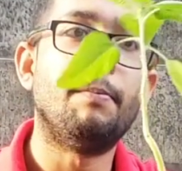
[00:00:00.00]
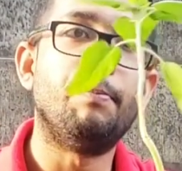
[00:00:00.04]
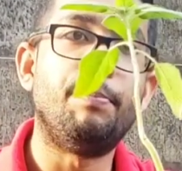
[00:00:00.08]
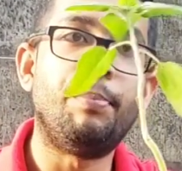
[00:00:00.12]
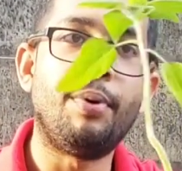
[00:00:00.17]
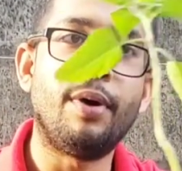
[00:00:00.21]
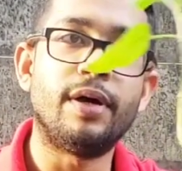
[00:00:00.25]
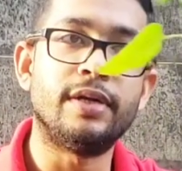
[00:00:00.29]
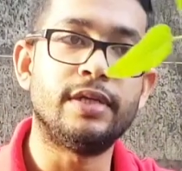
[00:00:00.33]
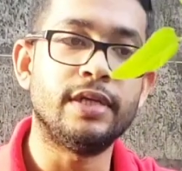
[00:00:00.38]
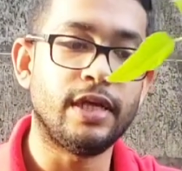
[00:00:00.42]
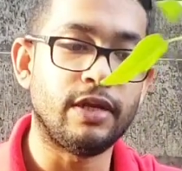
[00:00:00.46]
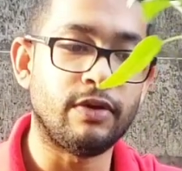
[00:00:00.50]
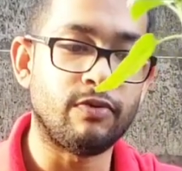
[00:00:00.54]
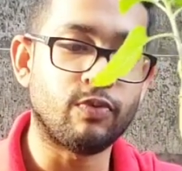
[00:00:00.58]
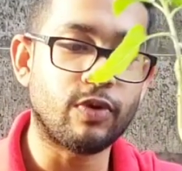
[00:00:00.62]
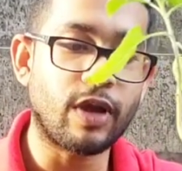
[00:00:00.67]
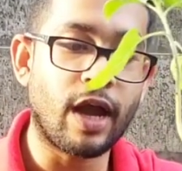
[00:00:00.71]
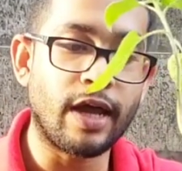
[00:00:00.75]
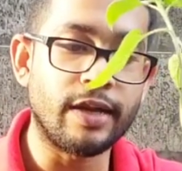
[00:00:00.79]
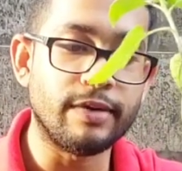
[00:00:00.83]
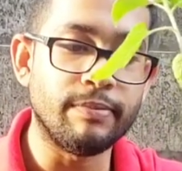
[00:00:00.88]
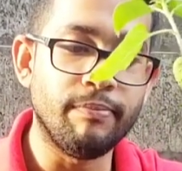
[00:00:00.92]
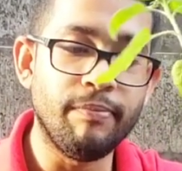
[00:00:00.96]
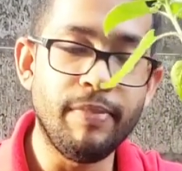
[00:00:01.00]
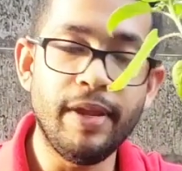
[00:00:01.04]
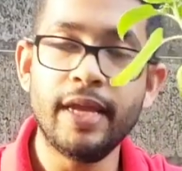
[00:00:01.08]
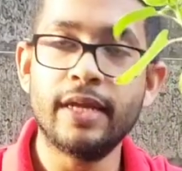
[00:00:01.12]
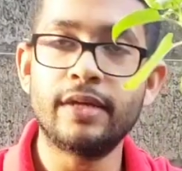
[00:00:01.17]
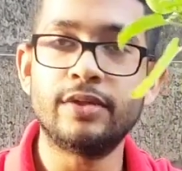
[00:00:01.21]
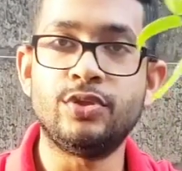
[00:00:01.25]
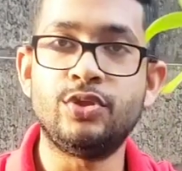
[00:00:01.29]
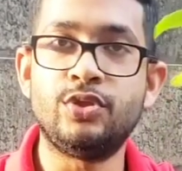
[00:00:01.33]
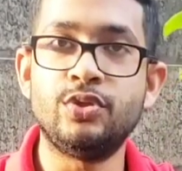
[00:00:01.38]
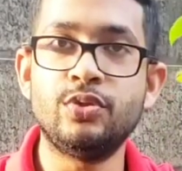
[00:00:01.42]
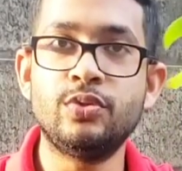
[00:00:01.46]
but it can
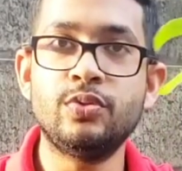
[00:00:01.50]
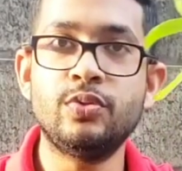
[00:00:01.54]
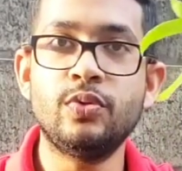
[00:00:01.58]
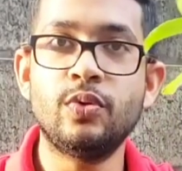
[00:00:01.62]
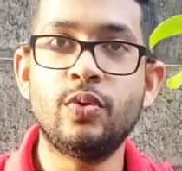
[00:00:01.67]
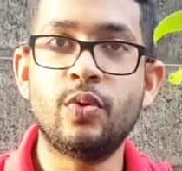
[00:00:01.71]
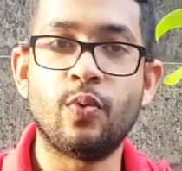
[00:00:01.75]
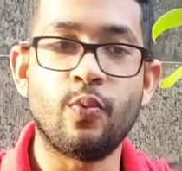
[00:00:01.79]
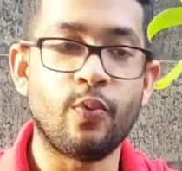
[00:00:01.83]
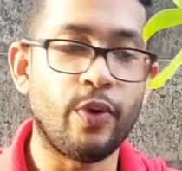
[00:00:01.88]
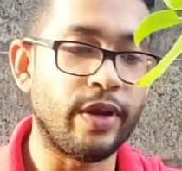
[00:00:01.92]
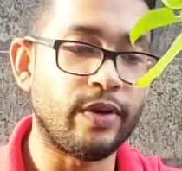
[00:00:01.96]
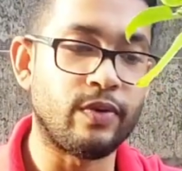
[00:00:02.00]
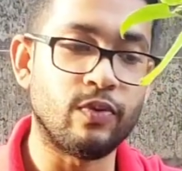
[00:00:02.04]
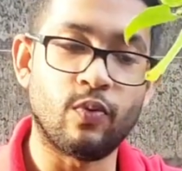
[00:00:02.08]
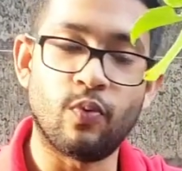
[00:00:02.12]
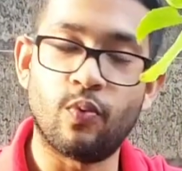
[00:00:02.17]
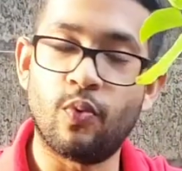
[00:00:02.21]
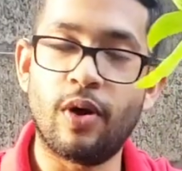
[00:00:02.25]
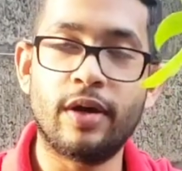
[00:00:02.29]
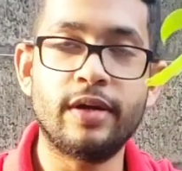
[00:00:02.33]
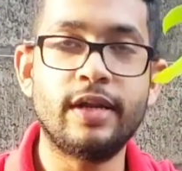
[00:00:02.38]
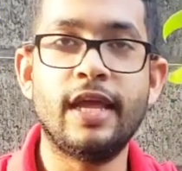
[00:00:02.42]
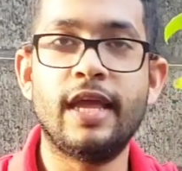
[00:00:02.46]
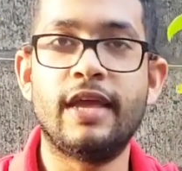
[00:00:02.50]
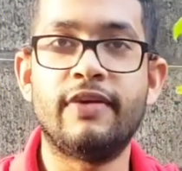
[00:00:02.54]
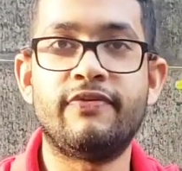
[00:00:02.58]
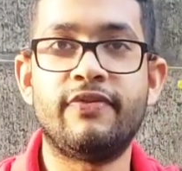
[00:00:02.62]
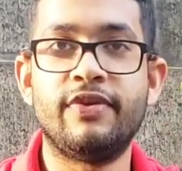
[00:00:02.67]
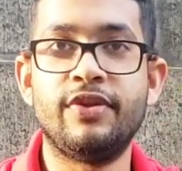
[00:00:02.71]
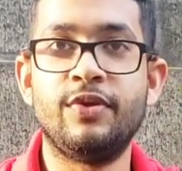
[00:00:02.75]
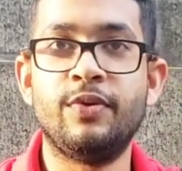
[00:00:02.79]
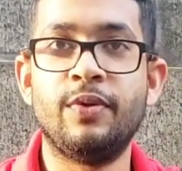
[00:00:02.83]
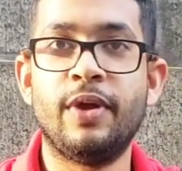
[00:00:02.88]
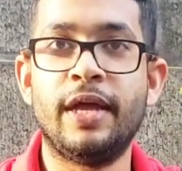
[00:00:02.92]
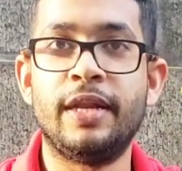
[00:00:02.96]
make do with whatever
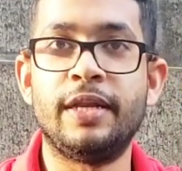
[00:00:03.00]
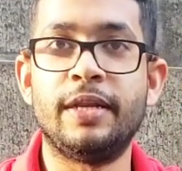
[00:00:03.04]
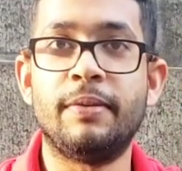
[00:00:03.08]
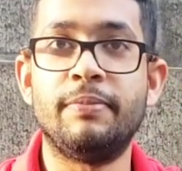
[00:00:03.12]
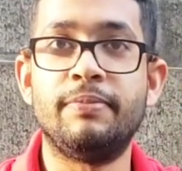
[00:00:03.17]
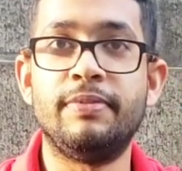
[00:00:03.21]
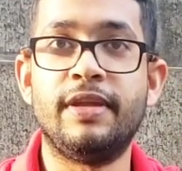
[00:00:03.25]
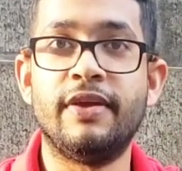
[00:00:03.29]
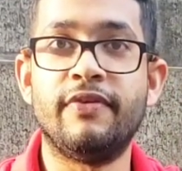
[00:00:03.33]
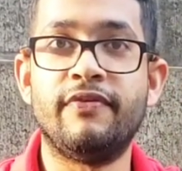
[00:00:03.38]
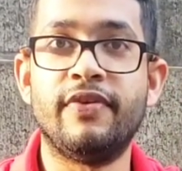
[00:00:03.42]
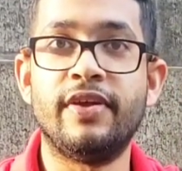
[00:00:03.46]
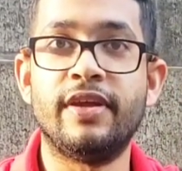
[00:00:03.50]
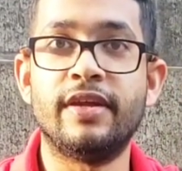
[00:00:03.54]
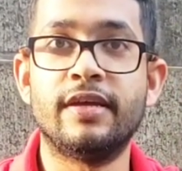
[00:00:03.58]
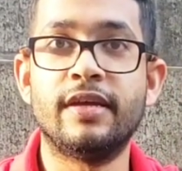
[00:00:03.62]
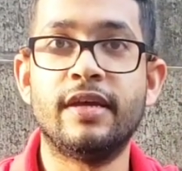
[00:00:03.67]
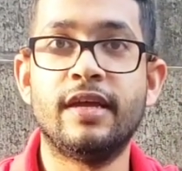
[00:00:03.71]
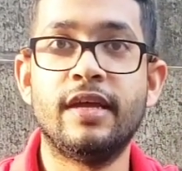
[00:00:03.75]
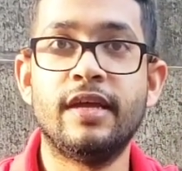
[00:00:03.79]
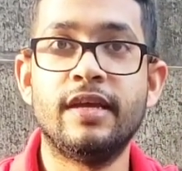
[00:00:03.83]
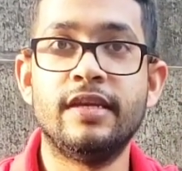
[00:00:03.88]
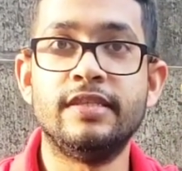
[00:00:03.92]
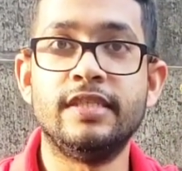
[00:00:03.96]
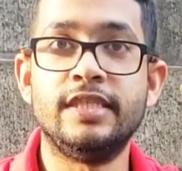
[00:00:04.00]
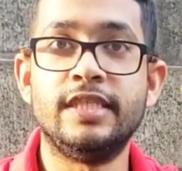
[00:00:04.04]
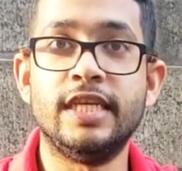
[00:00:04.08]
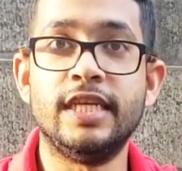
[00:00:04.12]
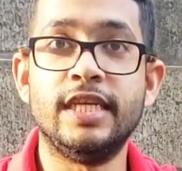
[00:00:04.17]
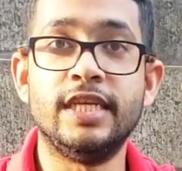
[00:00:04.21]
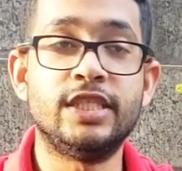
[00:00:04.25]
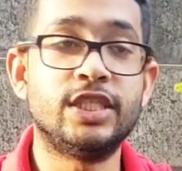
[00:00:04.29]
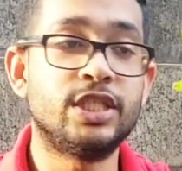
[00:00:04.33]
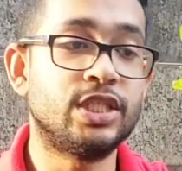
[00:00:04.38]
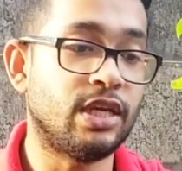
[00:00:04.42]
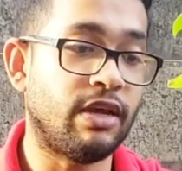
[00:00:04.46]
you end up giving
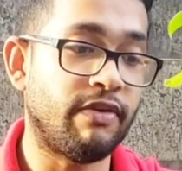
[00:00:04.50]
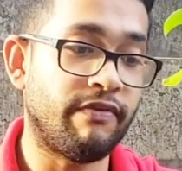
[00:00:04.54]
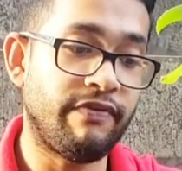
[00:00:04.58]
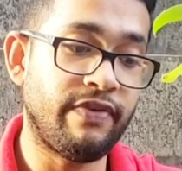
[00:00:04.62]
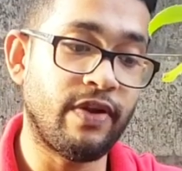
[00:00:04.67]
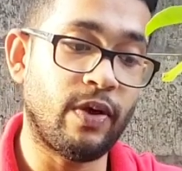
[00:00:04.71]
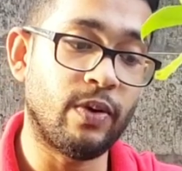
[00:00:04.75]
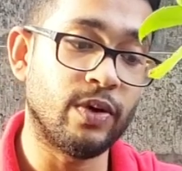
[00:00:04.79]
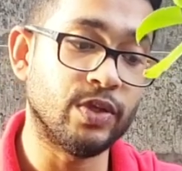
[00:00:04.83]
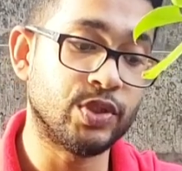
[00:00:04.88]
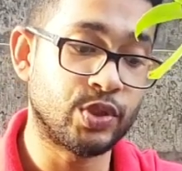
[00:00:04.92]
the sunflower.